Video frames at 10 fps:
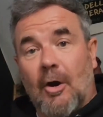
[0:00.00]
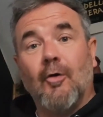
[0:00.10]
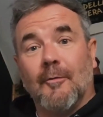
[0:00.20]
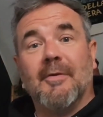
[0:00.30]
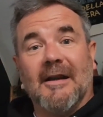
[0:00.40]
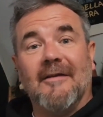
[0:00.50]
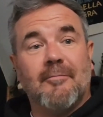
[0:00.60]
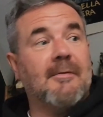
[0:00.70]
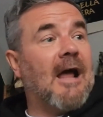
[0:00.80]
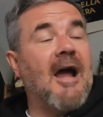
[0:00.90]

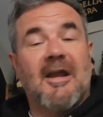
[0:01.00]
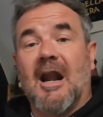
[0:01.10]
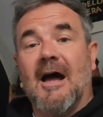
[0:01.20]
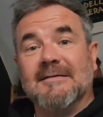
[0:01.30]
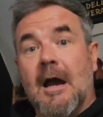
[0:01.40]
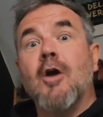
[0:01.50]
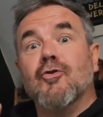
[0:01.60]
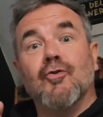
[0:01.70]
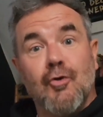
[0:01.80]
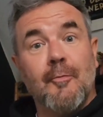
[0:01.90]
unbelievable. I cried
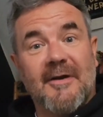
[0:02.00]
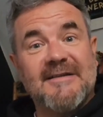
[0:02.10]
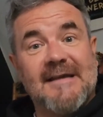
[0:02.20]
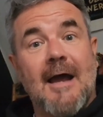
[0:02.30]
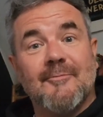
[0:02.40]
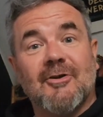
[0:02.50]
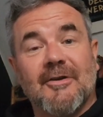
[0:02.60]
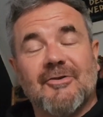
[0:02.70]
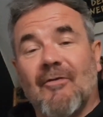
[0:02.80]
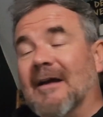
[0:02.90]
numerous times on
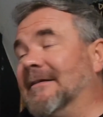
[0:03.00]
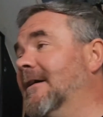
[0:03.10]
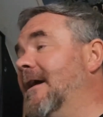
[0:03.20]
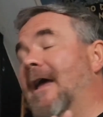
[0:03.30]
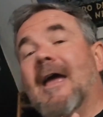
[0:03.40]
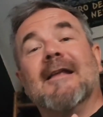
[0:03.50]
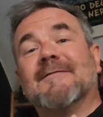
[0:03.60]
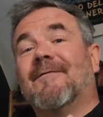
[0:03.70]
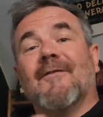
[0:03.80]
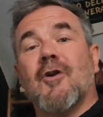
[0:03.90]
this ride. It's
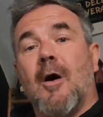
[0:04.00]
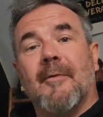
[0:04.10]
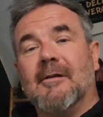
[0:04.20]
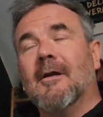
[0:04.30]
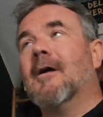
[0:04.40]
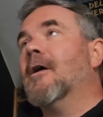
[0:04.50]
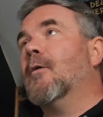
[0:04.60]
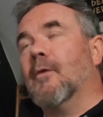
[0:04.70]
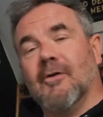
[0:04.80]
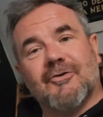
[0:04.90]
phenomenal.
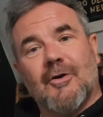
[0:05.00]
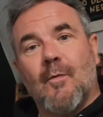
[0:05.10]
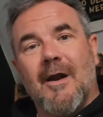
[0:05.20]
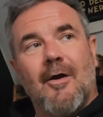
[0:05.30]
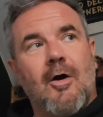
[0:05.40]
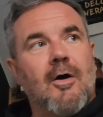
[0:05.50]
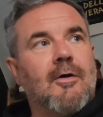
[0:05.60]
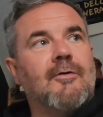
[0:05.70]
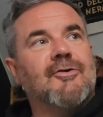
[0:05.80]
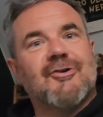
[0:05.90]
We also went
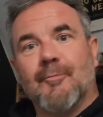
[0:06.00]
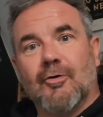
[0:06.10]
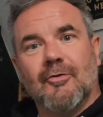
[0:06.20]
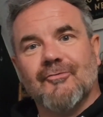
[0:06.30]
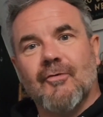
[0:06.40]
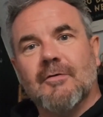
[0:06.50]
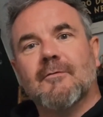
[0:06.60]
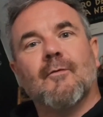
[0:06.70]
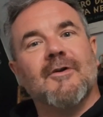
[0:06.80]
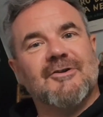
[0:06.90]
on Smuggler's Run,
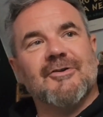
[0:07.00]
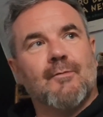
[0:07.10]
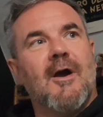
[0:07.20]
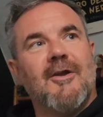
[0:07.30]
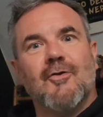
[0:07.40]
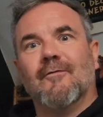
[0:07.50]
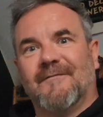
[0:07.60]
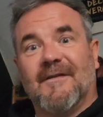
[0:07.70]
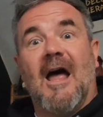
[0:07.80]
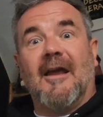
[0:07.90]
which is where you
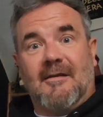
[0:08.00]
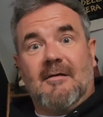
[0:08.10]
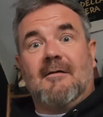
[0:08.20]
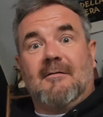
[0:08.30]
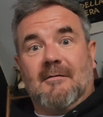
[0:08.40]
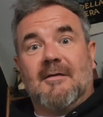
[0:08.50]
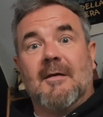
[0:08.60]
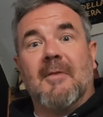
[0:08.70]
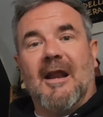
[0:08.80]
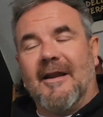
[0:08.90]
fly the
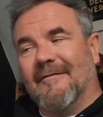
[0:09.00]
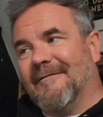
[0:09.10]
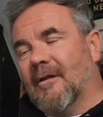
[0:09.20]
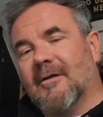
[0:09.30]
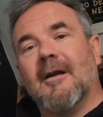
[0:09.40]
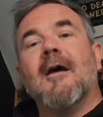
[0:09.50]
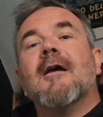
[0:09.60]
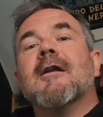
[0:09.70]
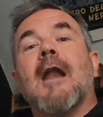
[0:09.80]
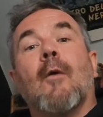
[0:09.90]
Millennium Falcon.
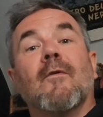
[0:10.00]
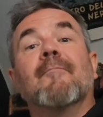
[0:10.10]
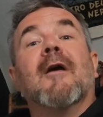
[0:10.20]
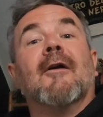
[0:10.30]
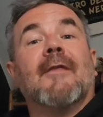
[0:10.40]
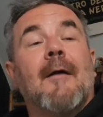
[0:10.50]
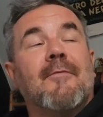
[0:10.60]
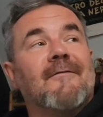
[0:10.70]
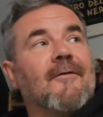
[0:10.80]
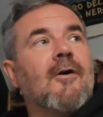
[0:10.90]
Now, we've been on that
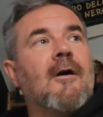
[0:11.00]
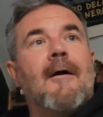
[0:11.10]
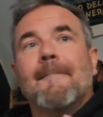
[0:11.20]
before.